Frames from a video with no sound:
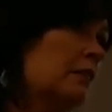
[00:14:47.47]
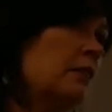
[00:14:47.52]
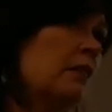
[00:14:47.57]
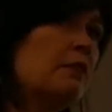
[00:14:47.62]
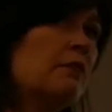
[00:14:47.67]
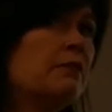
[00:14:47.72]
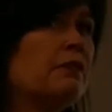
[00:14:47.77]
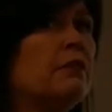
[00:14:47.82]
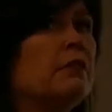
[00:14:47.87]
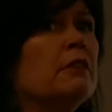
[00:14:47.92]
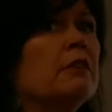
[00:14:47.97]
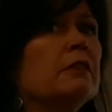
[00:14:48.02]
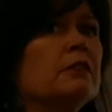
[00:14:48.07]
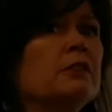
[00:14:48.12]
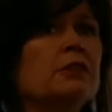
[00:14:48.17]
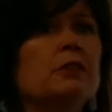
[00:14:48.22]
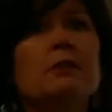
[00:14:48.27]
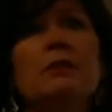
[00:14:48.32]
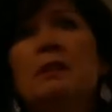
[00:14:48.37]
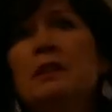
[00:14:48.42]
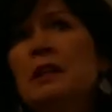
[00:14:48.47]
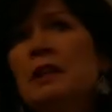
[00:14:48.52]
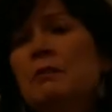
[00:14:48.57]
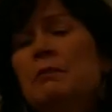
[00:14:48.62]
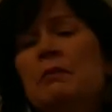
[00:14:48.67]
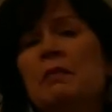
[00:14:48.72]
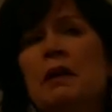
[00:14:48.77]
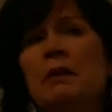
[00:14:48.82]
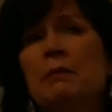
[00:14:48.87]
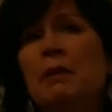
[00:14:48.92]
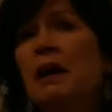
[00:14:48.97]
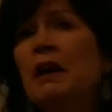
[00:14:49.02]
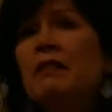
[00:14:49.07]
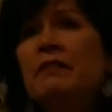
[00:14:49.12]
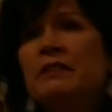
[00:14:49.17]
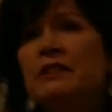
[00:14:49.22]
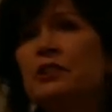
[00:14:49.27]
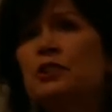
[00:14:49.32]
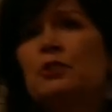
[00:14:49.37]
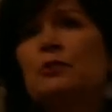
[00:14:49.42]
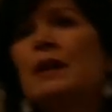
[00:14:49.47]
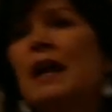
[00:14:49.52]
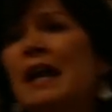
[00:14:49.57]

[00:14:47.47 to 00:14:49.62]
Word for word: So if you're doing a, a pelvis, you